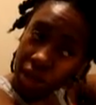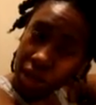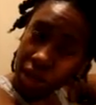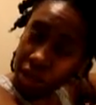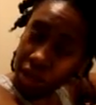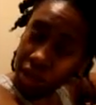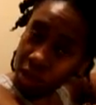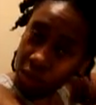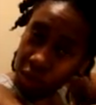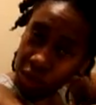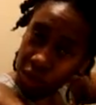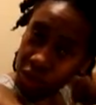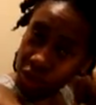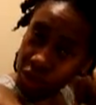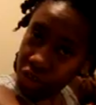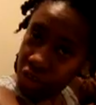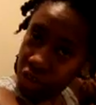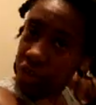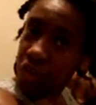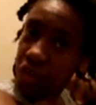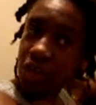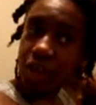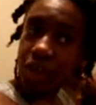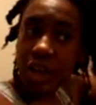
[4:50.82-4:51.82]
And the thing when you
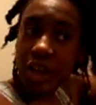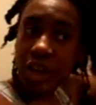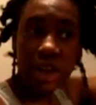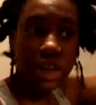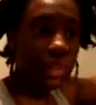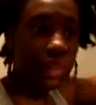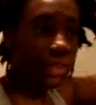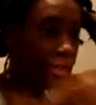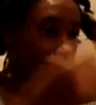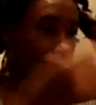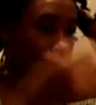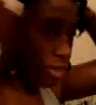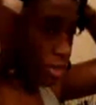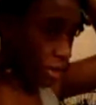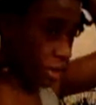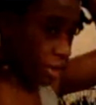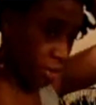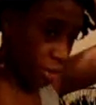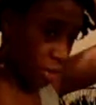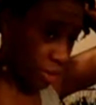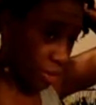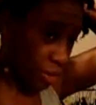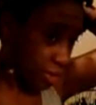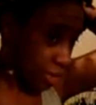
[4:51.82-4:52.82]
do your curly fro, the
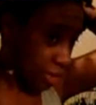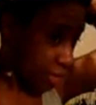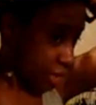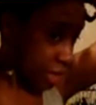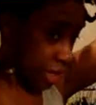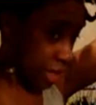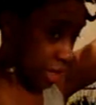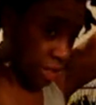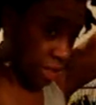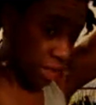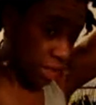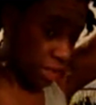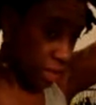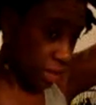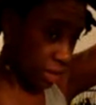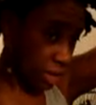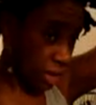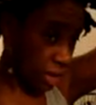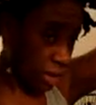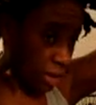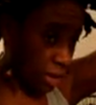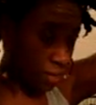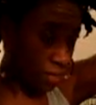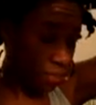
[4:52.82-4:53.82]
important thing is
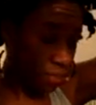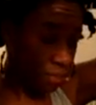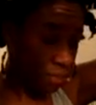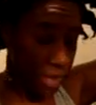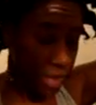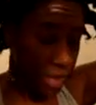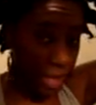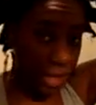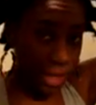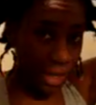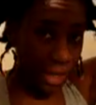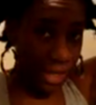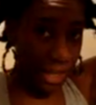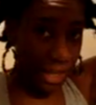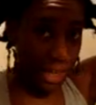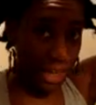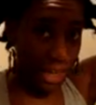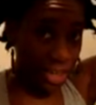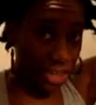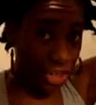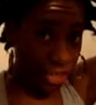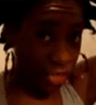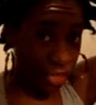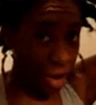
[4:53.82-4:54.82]
to let
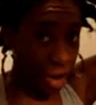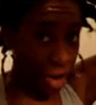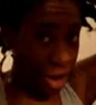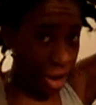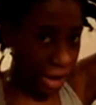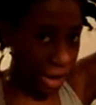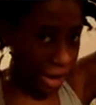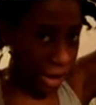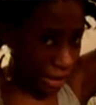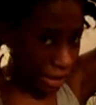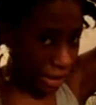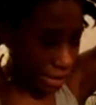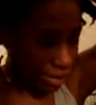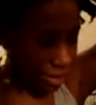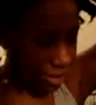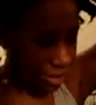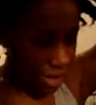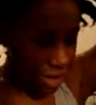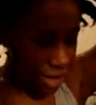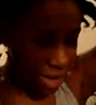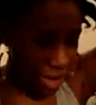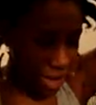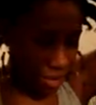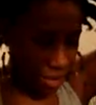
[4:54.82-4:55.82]
it dry,
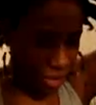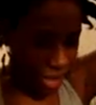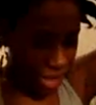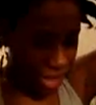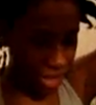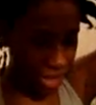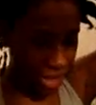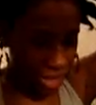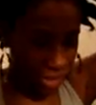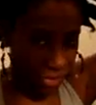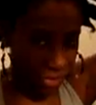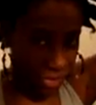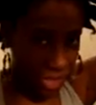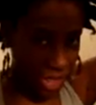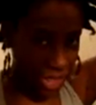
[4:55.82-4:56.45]
because